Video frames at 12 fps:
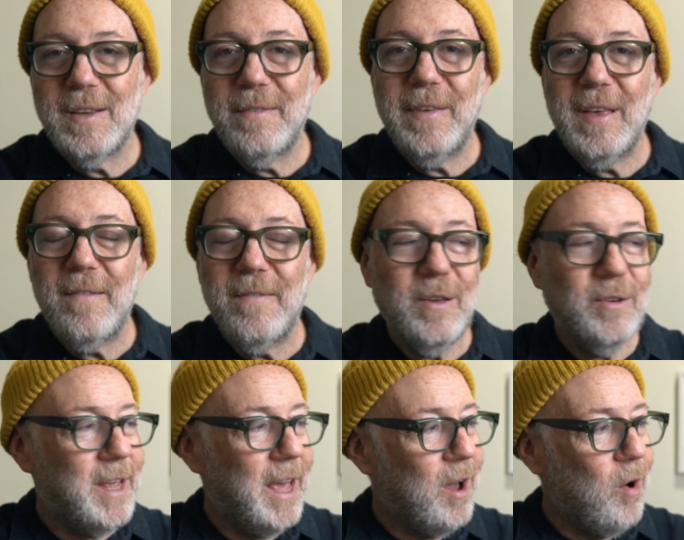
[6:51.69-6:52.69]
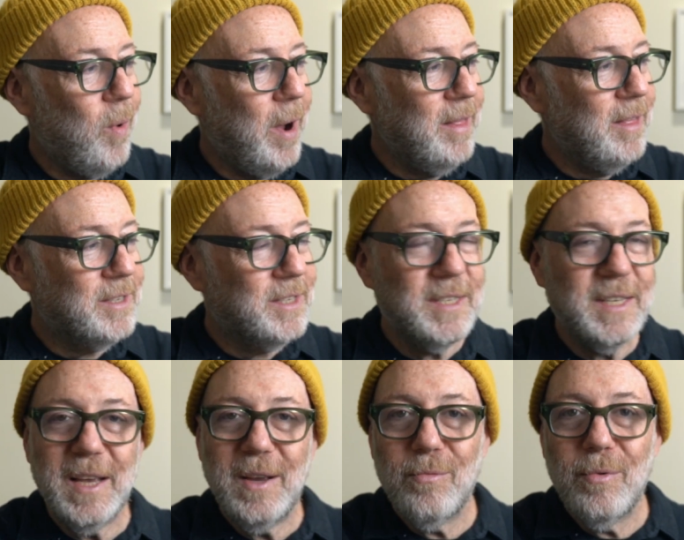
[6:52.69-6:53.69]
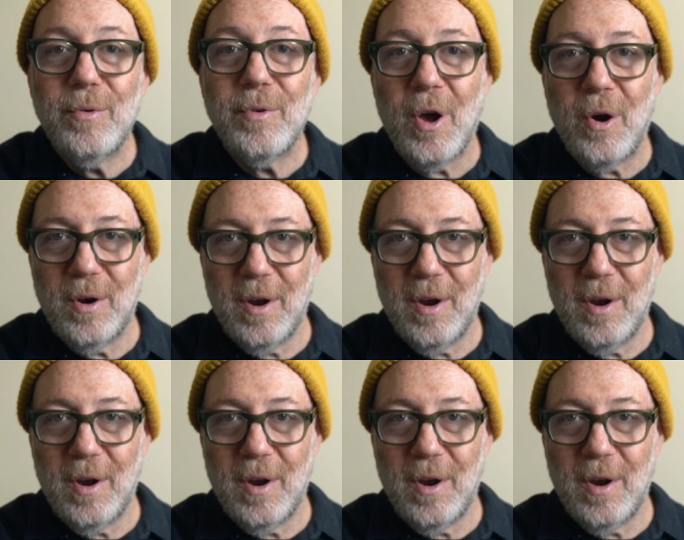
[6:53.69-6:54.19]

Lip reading: if you take away the C root note